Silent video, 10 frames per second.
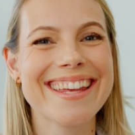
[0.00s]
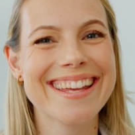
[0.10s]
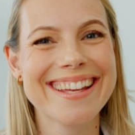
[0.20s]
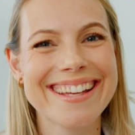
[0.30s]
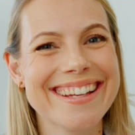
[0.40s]

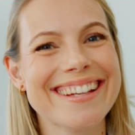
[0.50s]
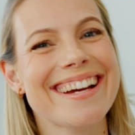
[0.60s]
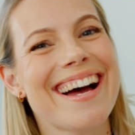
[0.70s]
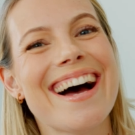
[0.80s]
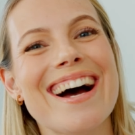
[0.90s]
than
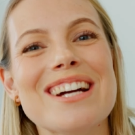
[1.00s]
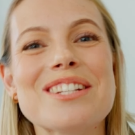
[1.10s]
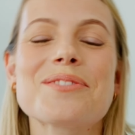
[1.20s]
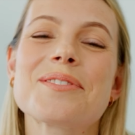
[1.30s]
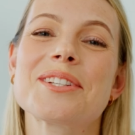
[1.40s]
any other
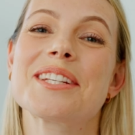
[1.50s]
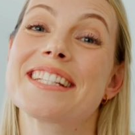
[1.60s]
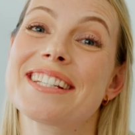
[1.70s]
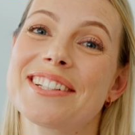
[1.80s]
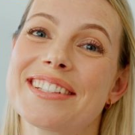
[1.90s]
point in
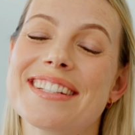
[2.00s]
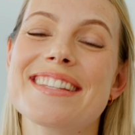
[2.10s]
history.